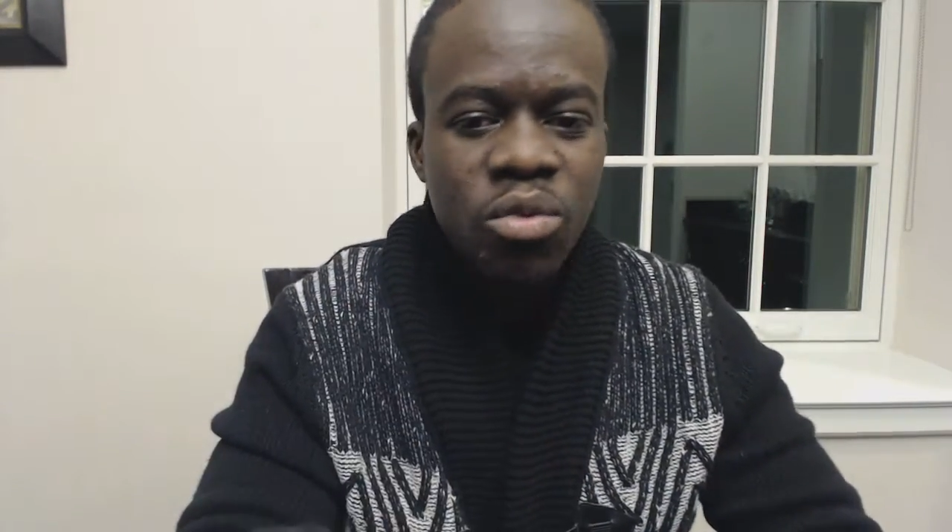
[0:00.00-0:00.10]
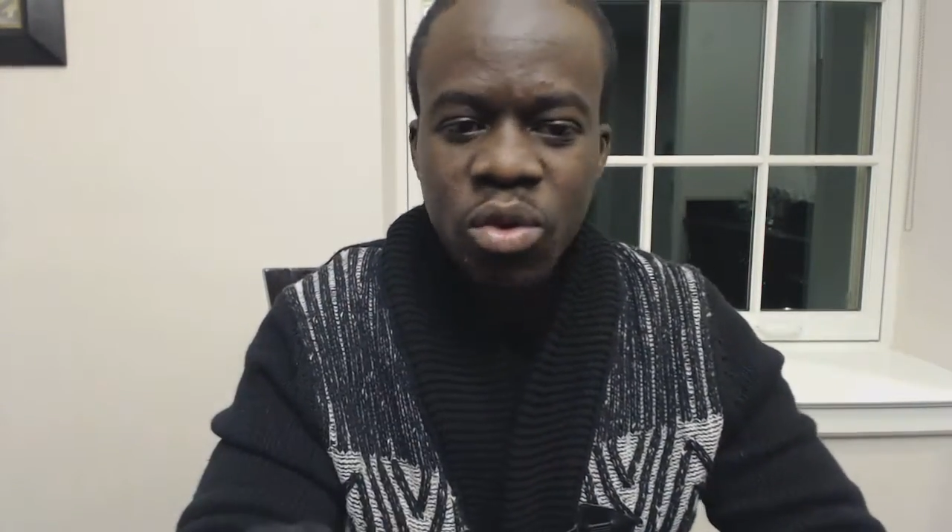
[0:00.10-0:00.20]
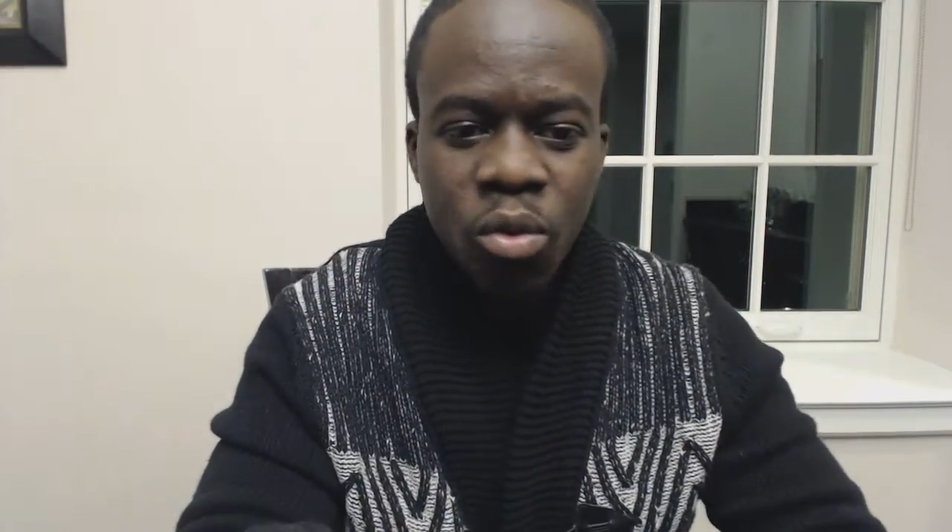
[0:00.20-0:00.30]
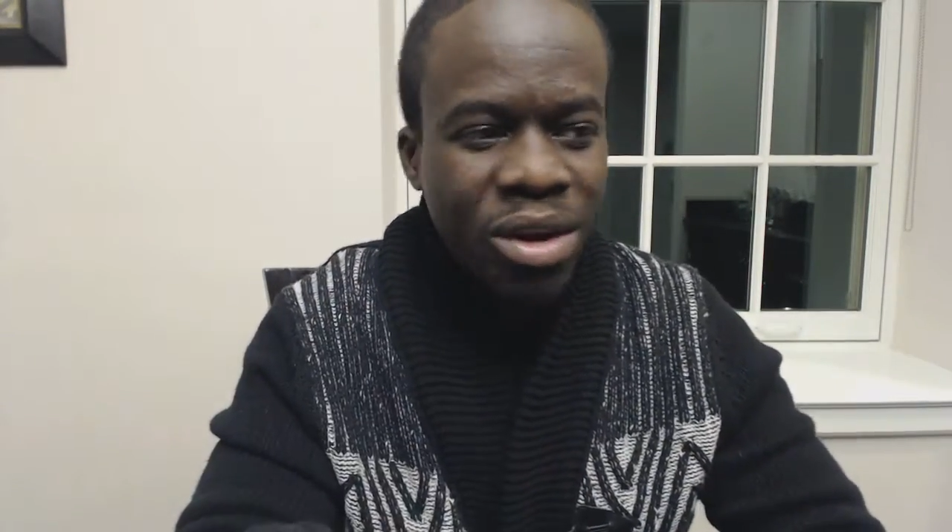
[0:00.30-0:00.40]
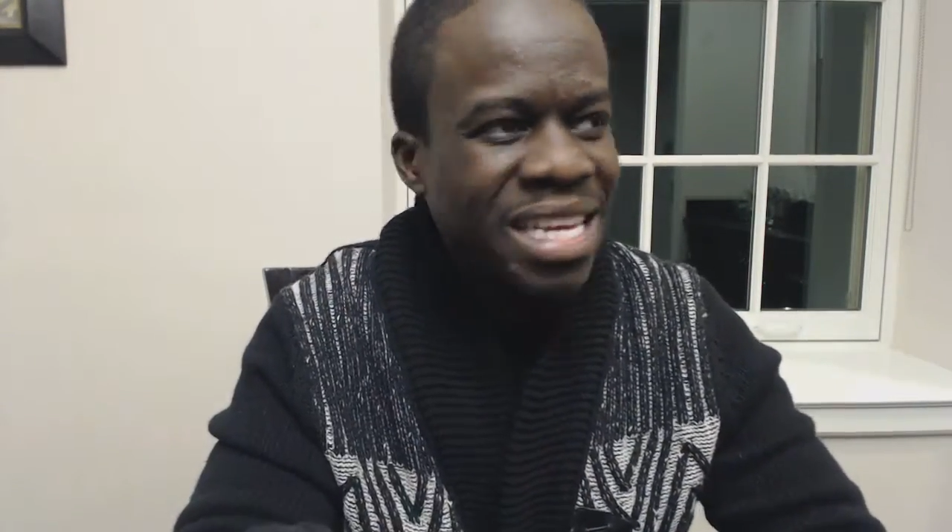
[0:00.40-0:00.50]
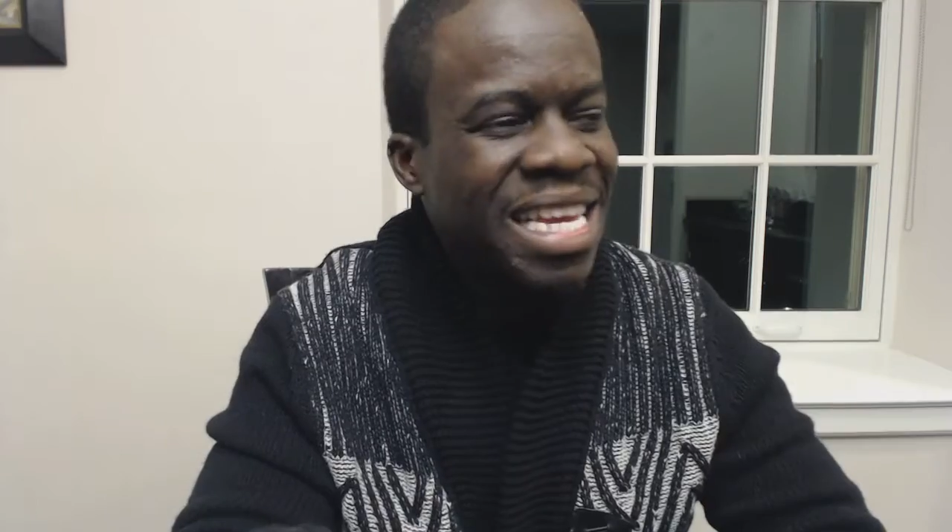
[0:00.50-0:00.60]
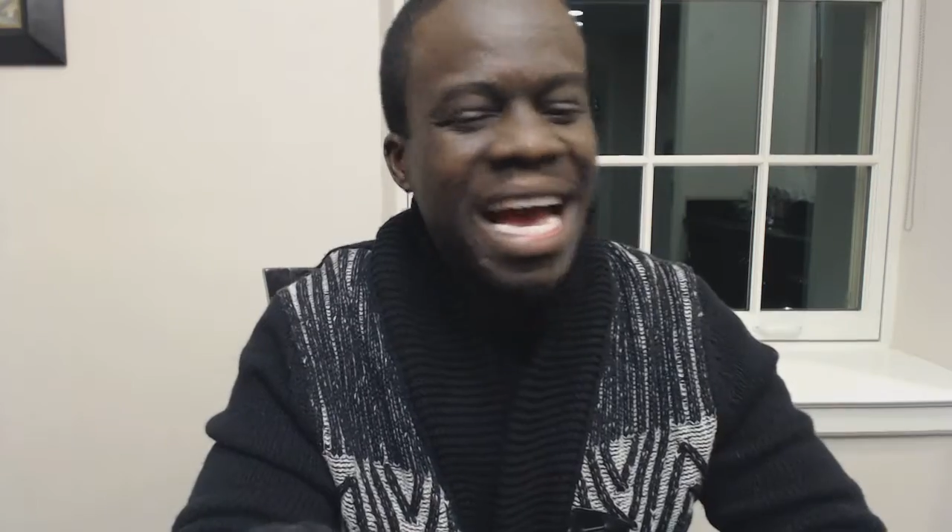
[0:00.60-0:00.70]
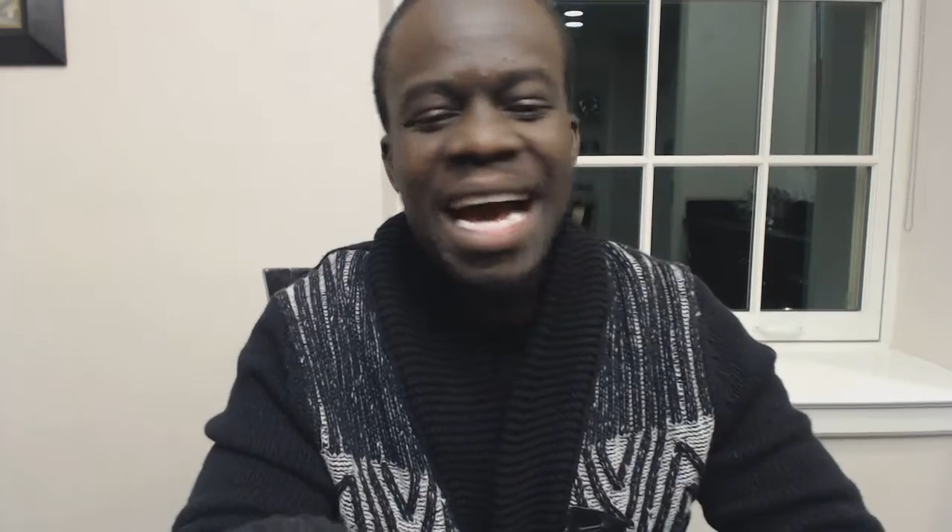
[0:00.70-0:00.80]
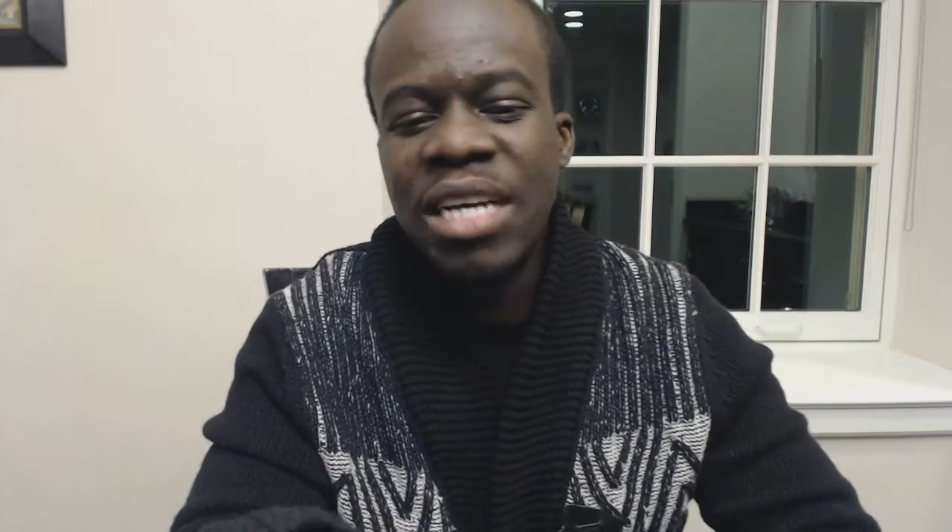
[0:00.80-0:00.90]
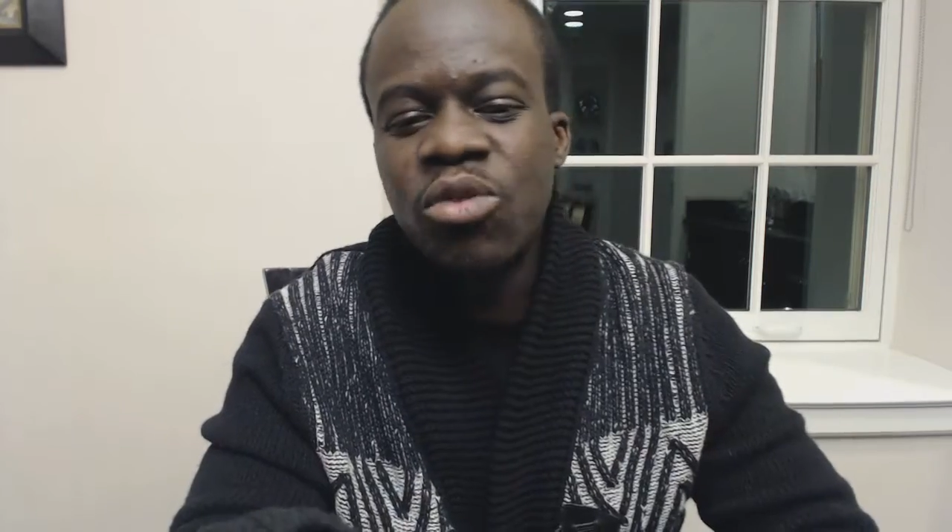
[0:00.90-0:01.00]
what he
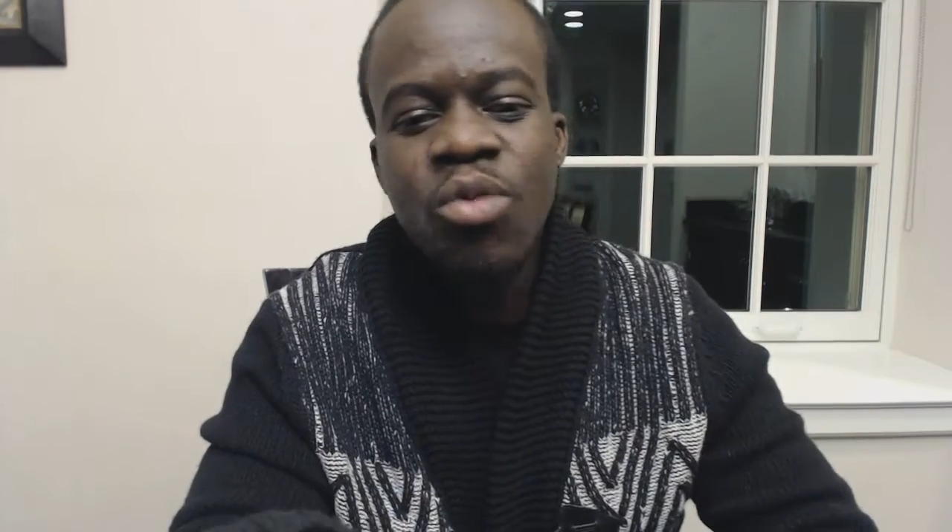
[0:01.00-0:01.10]
has,